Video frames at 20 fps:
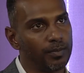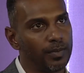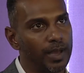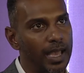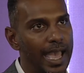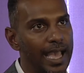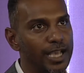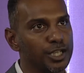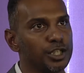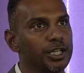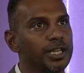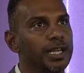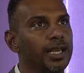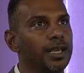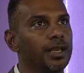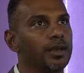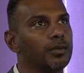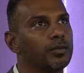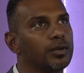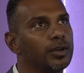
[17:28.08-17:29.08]

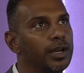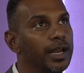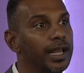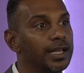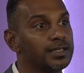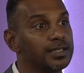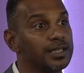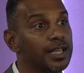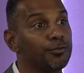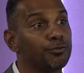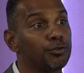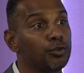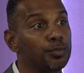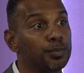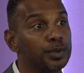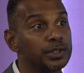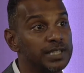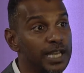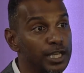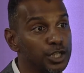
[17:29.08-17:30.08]
actually creates their full
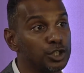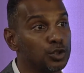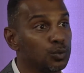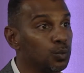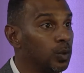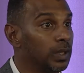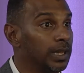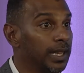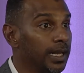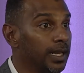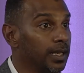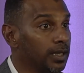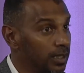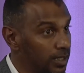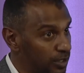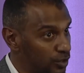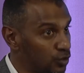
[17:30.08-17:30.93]
potential within this